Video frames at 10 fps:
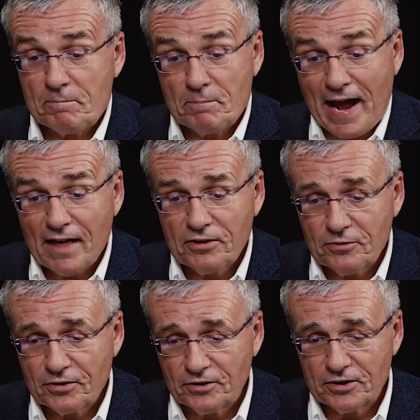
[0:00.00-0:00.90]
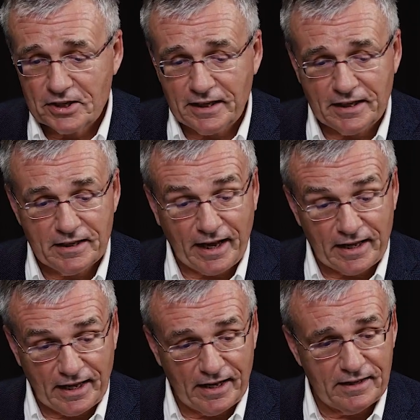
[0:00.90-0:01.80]
Matthew 13,
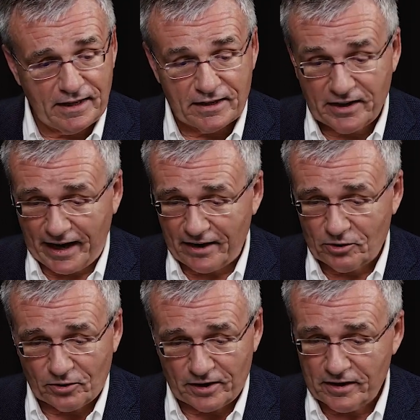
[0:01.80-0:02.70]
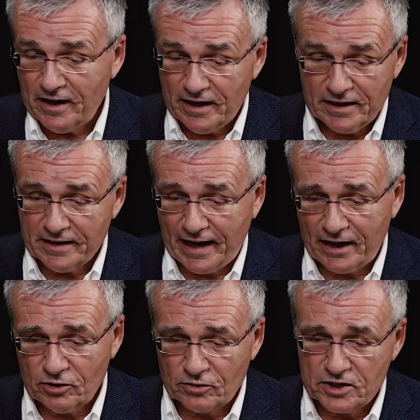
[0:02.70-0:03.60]
again, in
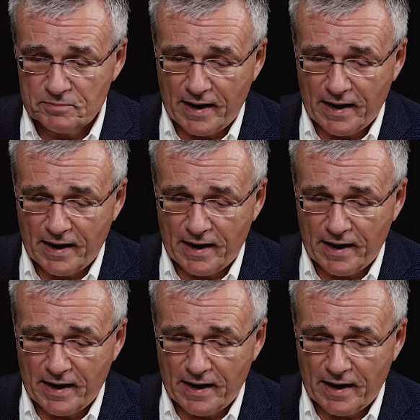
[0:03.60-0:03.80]
categories,